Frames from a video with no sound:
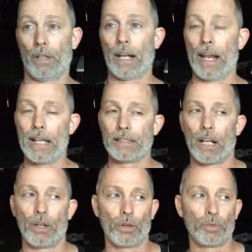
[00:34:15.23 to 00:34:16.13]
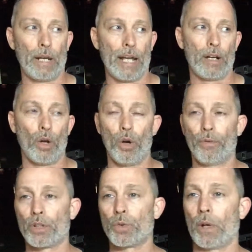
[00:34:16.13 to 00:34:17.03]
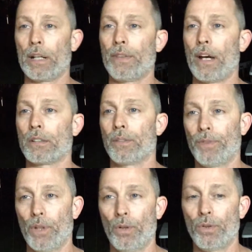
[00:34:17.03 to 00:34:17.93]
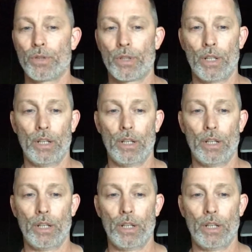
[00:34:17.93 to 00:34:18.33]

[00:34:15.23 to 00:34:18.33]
The last I looked, we had over 20,000 views,